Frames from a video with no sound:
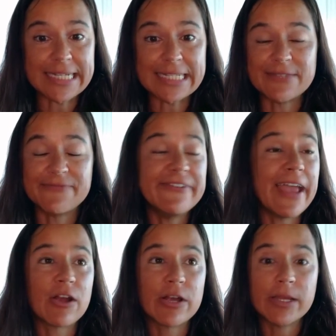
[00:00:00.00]
It's
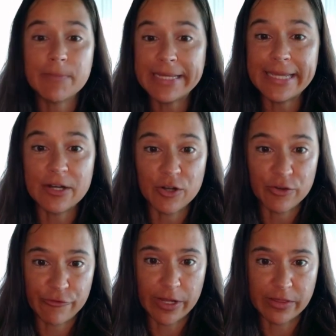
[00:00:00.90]
very beginner
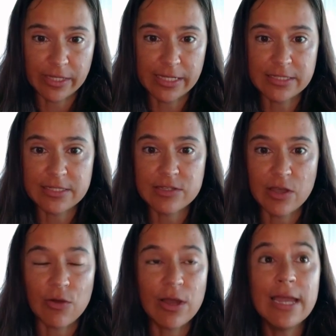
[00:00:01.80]
friendly.
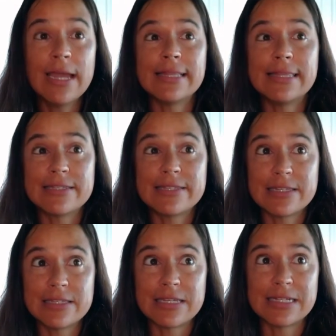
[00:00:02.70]
So this
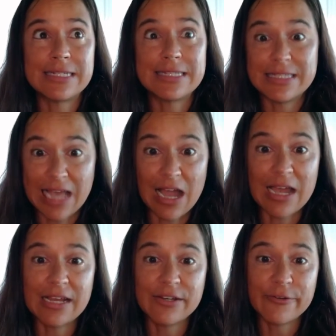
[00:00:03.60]
is
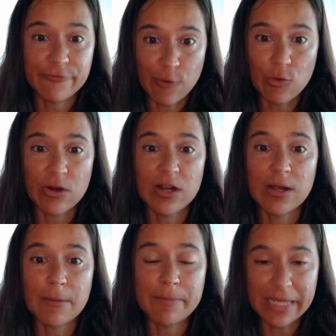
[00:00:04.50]
designed
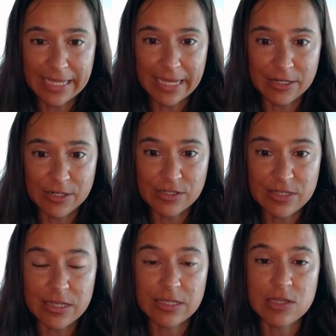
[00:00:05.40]
for beginners.
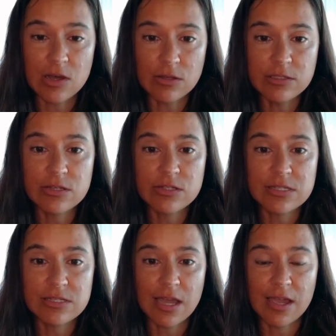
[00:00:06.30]
It's also
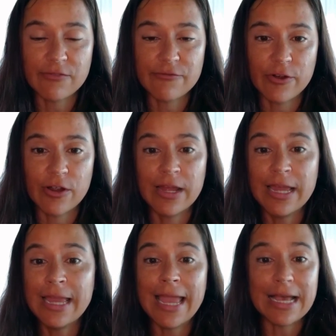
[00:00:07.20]
designed for
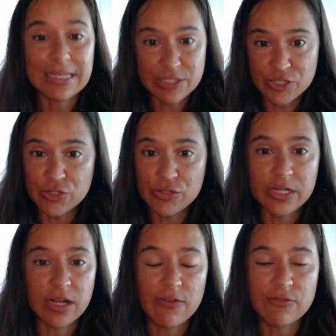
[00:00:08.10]
a
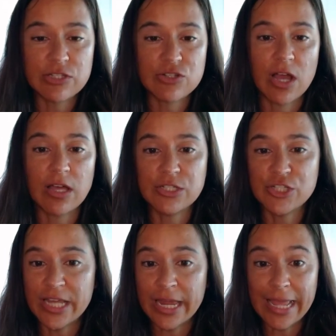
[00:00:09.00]
student of
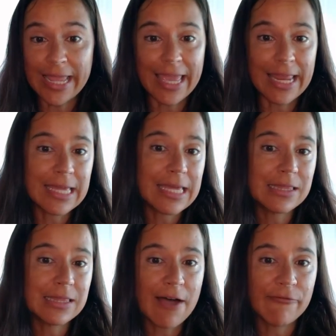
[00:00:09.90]
astrology at any
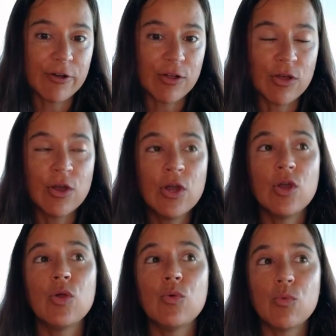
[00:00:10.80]
level
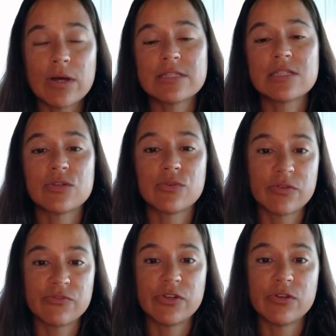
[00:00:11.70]
who wants to
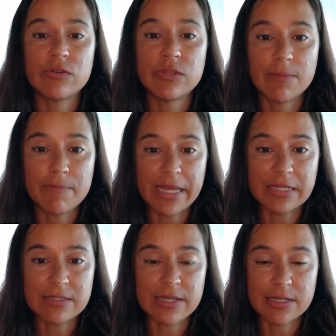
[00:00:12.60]
review the
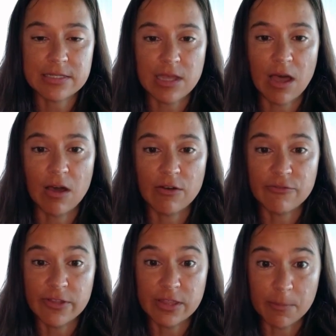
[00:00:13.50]
basics of
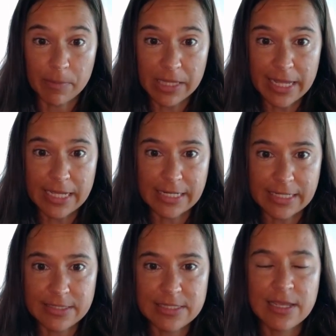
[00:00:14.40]
the
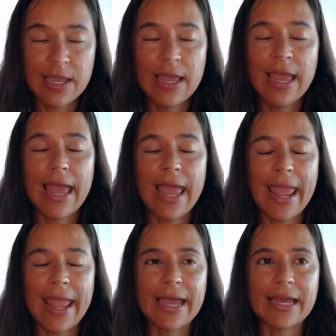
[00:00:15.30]
planets.
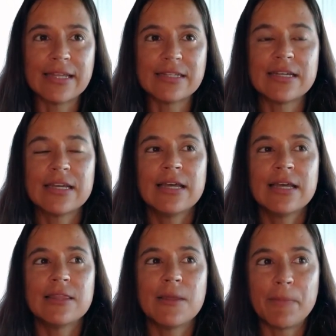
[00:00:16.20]
And
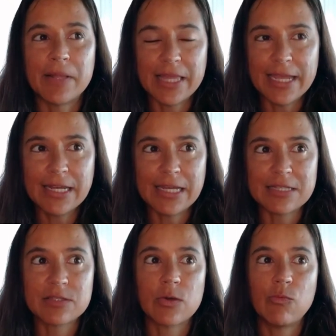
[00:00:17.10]
the
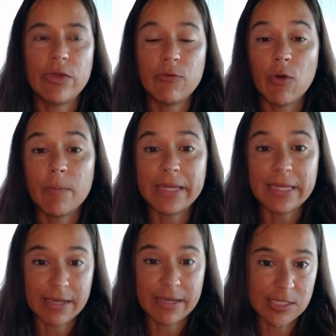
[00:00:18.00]
planets we will
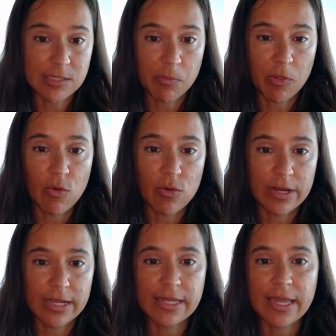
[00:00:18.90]
be
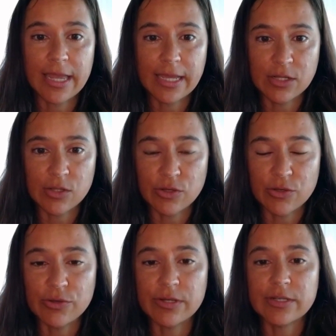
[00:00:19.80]
exploring
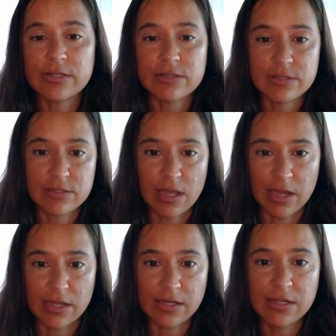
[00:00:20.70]
include
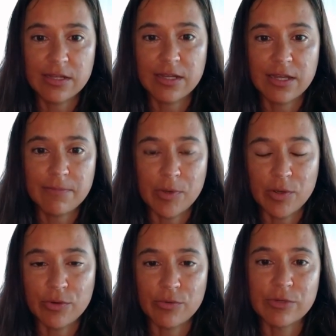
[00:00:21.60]
Sun and
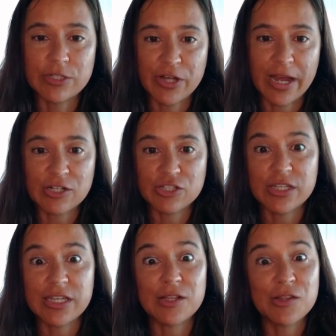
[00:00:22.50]
Moon, which are
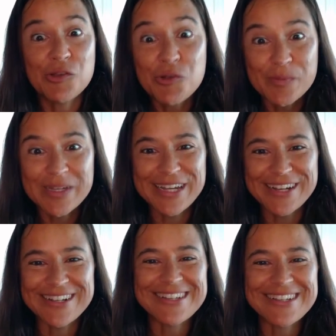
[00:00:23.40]
actually
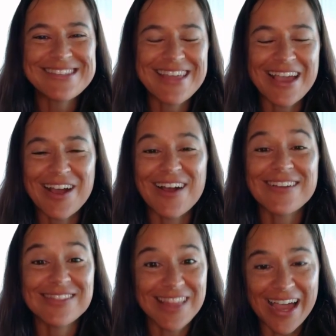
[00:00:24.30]
luminaries. They are
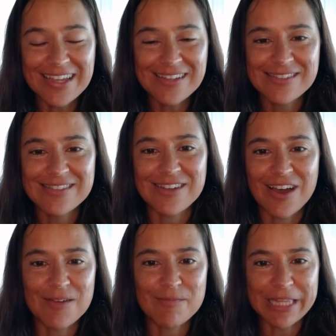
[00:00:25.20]
lights,
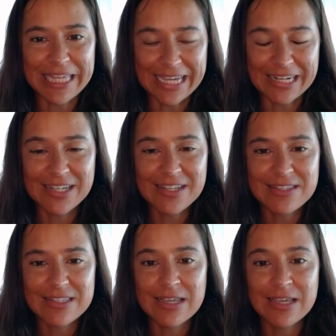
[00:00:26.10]
not planets.